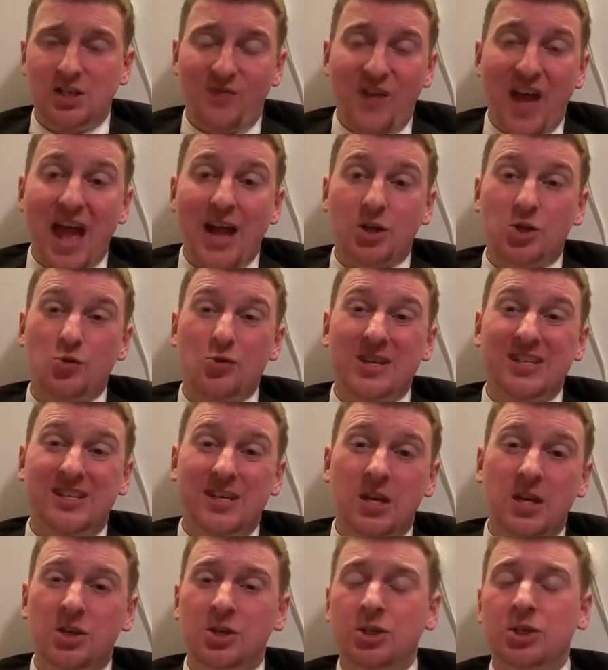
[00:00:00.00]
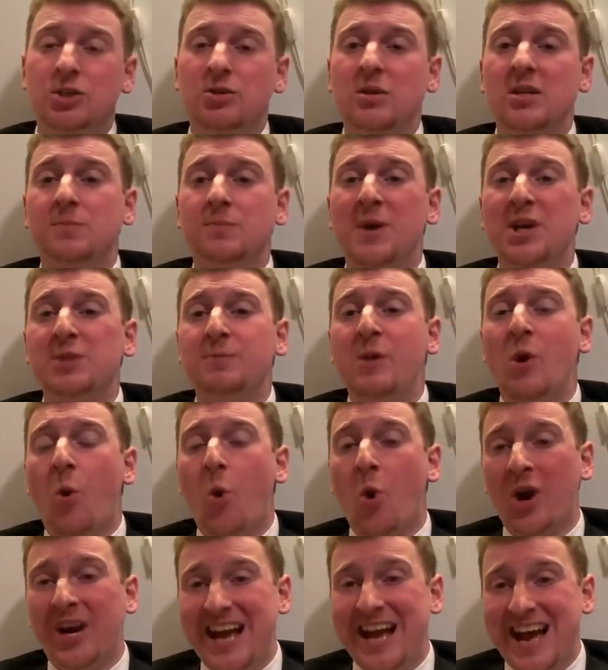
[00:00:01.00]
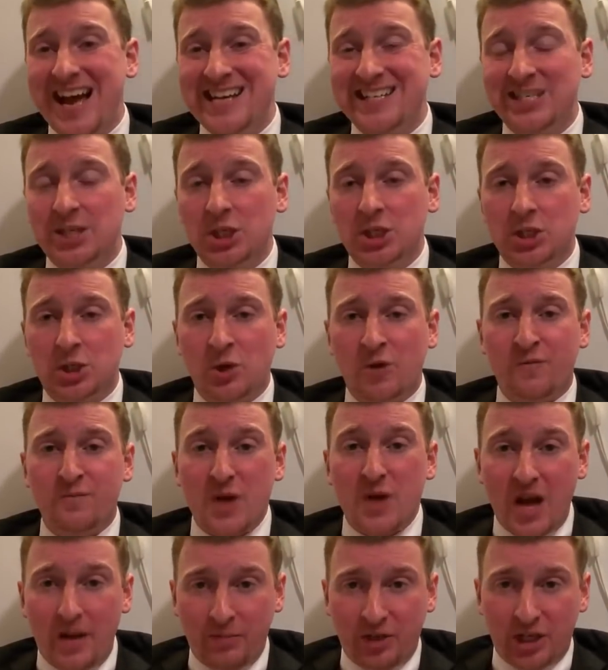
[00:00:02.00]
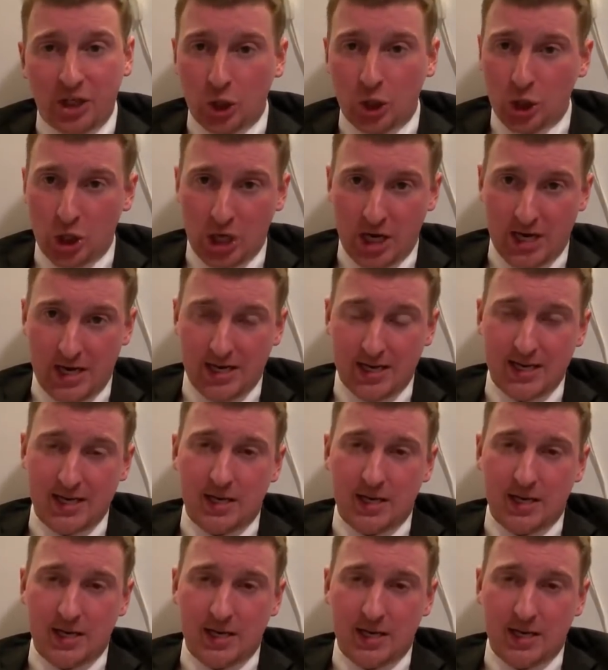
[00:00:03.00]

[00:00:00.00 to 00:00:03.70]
factories, and industries must be organized to serve public good